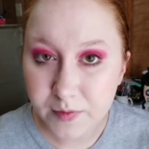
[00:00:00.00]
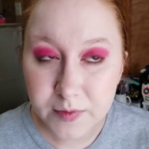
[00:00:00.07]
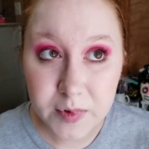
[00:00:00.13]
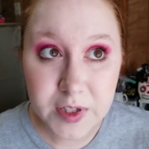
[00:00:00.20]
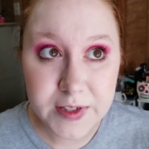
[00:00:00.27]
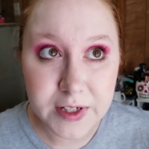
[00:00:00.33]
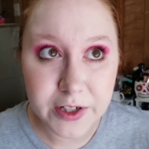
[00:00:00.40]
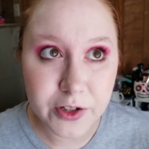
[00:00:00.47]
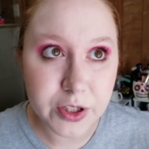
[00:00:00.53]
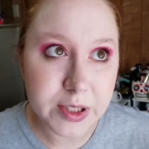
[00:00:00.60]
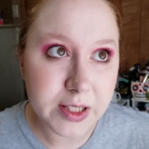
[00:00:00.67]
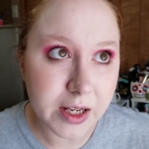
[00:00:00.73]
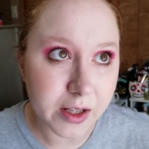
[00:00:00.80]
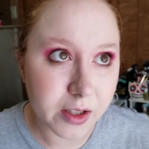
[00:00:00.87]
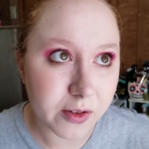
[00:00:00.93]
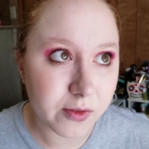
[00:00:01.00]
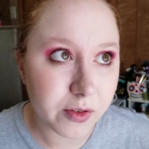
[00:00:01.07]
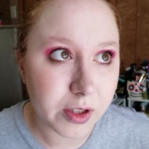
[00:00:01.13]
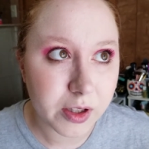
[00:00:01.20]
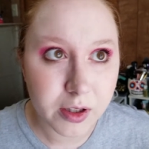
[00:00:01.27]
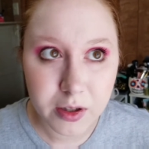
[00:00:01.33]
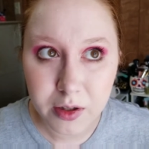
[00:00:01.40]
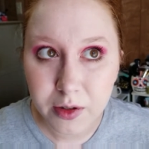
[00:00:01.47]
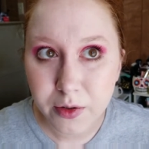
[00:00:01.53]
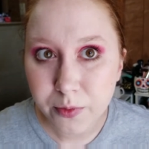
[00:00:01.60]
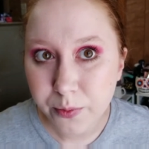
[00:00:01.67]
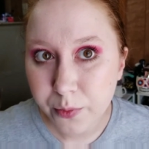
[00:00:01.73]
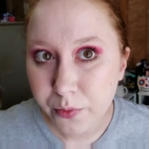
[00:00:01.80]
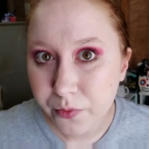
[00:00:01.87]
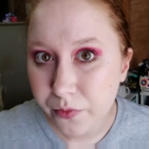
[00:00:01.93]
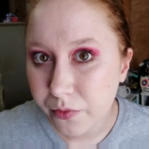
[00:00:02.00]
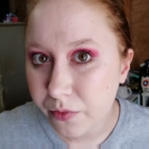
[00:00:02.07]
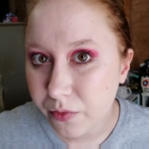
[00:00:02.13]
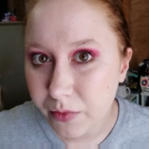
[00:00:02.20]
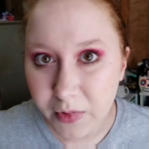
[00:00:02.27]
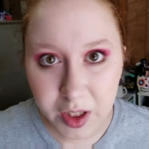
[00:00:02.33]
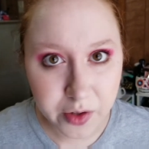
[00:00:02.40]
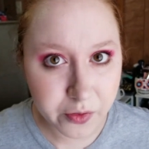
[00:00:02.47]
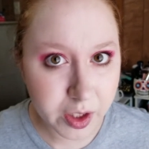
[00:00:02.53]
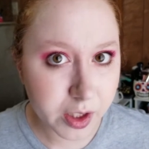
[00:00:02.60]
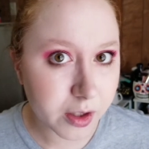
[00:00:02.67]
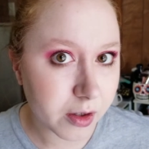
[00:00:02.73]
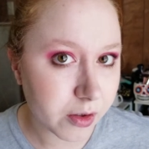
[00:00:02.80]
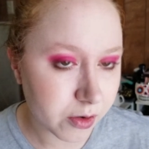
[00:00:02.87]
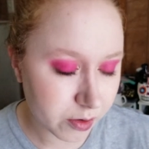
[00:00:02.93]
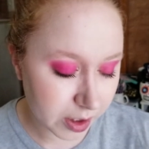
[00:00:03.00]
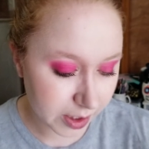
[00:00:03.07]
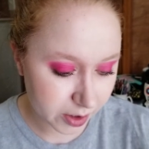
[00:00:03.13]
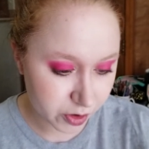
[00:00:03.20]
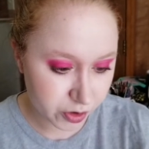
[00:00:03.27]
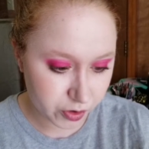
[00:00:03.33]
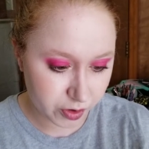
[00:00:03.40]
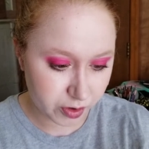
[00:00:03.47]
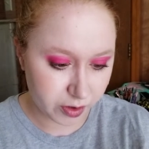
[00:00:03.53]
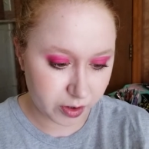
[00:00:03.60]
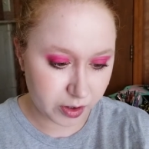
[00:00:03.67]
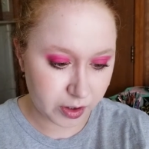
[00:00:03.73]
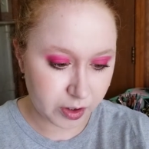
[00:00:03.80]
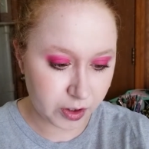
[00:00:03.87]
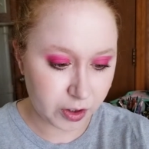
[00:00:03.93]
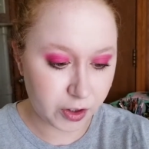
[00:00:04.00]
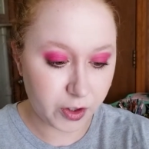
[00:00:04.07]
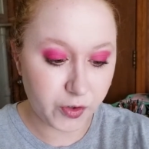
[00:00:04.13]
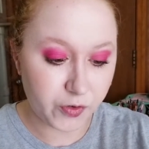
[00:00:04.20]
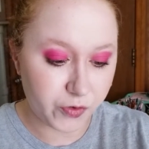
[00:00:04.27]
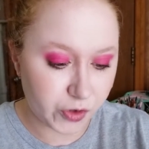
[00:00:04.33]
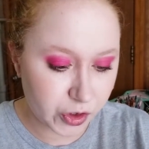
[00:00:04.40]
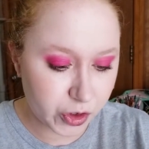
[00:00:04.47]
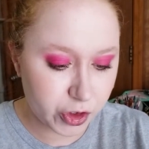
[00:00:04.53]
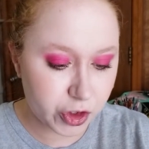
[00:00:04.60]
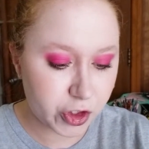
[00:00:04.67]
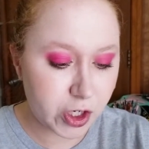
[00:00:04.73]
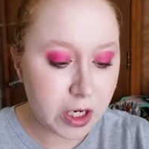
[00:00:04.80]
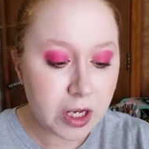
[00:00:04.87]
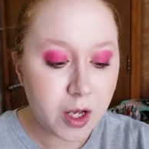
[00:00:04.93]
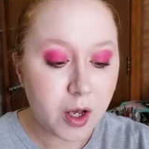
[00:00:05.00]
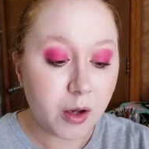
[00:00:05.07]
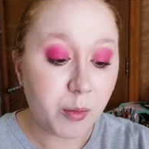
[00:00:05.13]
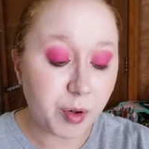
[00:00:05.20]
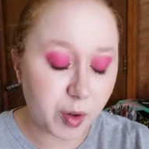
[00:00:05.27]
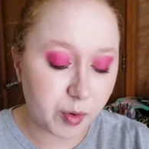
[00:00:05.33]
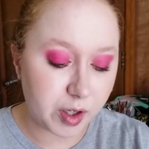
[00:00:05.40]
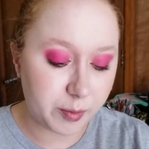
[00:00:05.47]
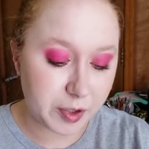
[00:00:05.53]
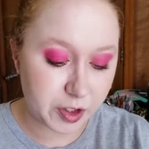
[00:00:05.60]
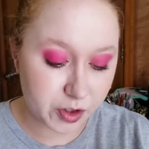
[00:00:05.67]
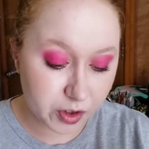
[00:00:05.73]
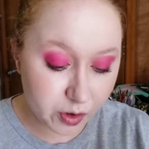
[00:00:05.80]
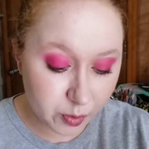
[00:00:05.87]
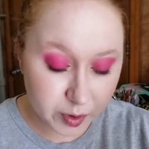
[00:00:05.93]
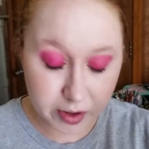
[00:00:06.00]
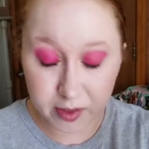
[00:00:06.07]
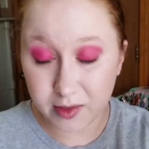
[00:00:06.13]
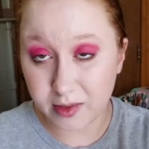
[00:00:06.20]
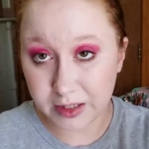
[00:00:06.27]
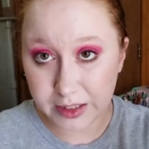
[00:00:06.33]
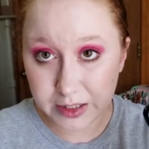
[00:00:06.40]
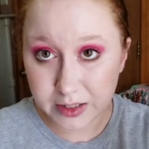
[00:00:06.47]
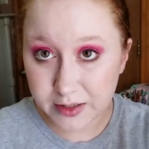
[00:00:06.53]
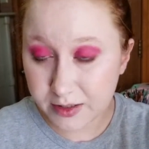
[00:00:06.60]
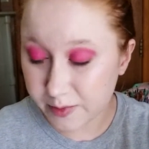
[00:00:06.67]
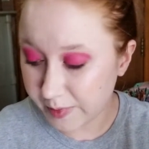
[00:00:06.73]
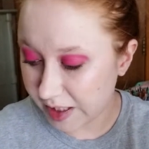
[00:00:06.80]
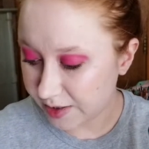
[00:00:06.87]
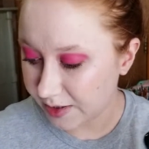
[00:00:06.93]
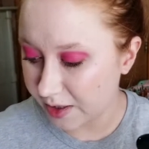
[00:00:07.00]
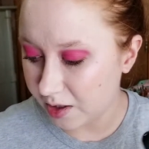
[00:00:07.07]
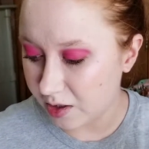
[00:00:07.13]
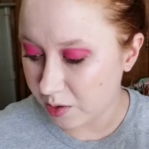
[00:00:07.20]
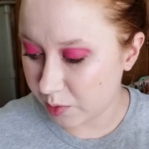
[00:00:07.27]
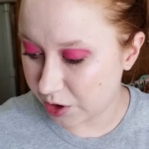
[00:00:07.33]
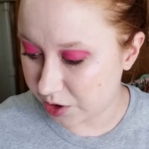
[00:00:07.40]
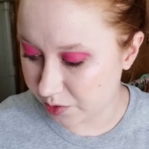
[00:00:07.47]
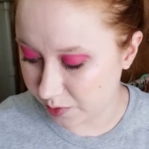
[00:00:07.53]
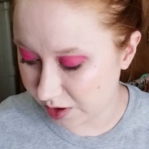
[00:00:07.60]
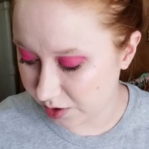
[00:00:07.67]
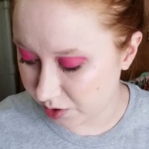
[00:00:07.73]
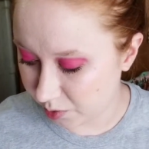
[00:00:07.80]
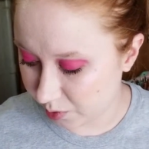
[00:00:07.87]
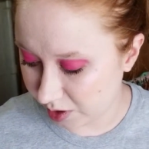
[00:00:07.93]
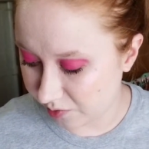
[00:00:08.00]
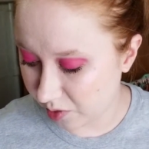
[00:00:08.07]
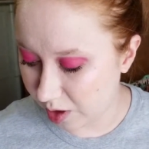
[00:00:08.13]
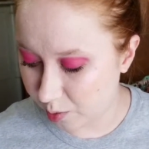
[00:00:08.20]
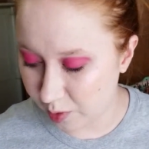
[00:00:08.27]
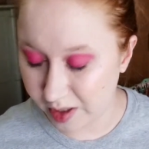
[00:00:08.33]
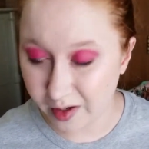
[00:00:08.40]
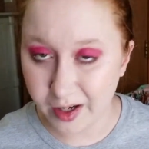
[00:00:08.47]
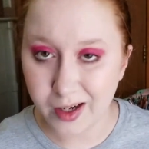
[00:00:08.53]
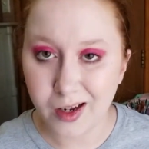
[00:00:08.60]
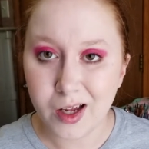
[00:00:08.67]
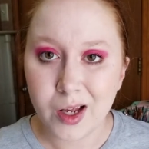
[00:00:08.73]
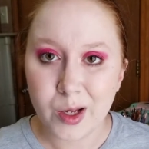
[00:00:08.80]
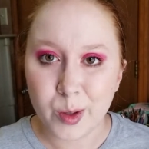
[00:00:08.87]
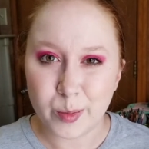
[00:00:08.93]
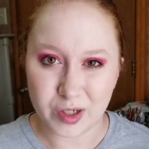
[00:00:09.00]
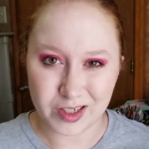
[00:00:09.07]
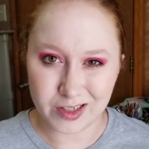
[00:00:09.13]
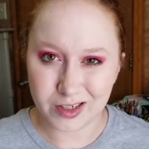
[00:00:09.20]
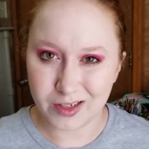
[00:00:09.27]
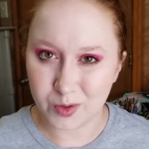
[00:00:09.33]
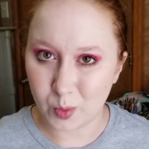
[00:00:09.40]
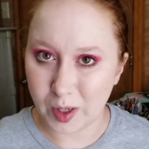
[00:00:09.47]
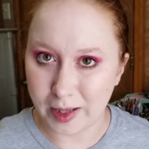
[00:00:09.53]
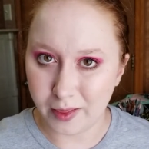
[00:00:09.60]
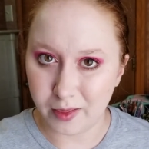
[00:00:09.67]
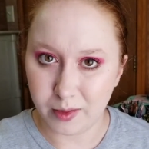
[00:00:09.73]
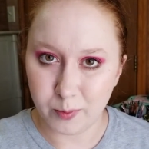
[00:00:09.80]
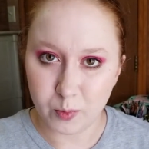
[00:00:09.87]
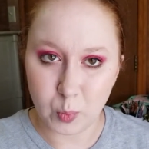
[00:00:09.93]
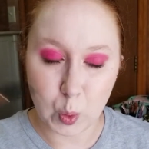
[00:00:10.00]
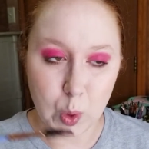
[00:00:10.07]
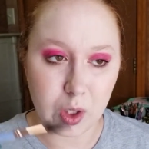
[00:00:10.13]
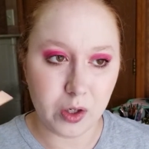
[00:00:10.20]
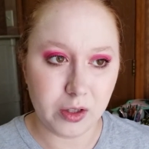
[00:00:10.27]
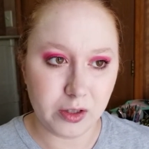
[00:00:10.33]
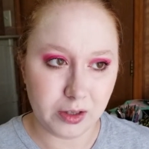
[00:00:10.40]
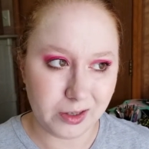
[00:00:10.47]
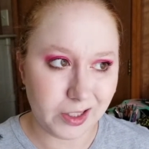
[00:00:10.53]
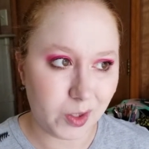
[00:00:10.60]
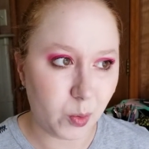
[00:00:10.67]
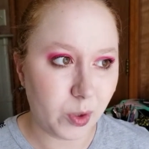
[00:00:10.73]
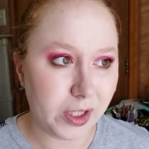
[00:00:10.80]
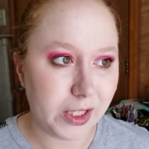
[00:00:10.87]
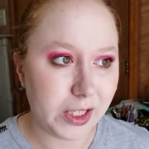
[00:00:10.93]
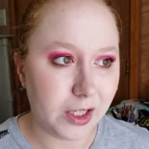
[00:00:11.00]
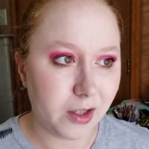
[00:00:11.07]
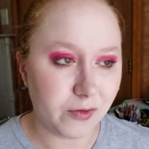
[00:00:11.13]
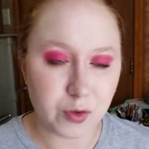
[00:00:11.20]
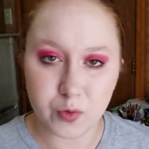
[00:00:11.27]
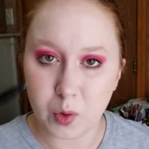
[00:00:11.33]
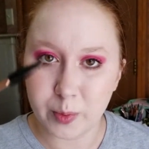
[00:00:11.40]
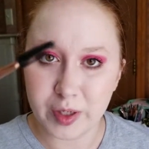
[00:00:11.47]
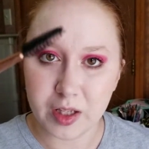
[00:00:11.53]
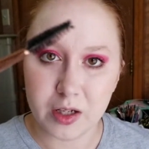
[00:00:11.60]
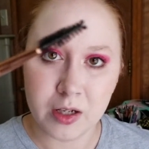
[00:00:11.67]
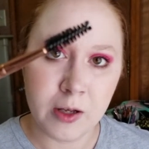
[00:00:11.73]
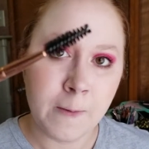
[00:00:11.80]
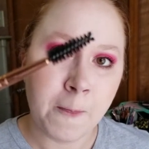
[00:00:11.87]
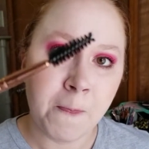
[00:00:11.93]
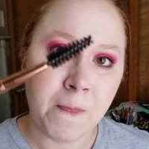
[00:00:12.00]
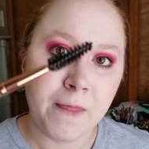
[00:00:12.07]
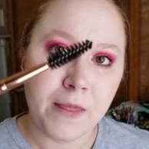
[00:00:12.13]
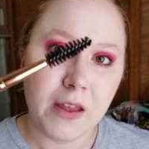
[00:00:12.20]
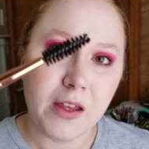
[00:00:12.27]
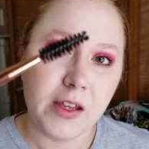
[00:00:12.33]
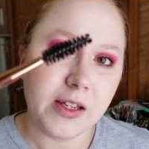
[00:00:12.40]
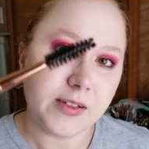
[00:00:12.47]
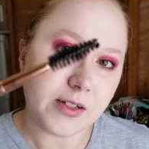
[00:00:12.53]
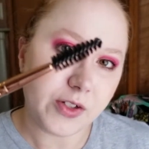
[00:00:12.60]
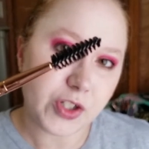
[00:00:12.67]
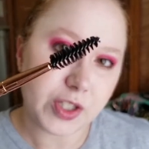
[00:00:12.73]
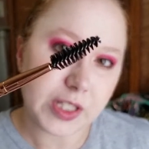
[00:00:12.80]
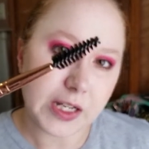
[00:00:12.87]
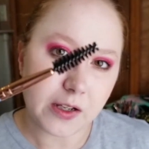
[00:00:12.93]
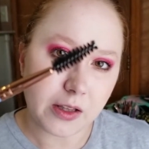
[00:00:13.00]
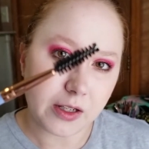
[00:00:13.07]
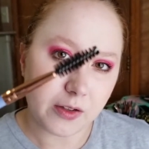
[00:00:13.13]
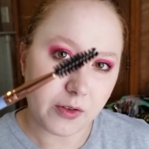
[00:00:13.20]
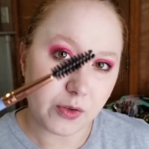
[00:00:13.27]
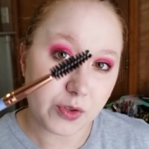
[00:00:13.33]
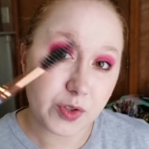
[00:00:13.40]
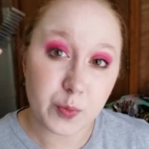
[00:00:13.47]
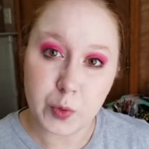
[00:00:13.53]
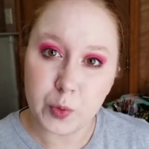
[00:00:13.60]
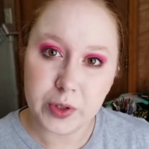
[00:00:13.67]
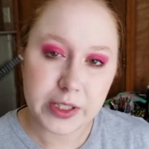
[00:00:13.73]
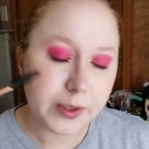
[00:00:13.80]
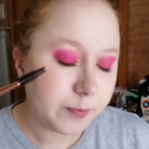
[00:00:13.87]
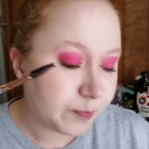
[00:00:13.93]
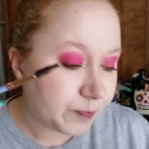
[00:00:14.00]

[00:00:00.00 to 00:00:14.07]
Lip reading: See, just kind of giving it a little extra voosh. But what I'm going to do with this mascara, which is what I do whenever I wear it, because it is way more liquidy of a formula, is I just take like a little spoolie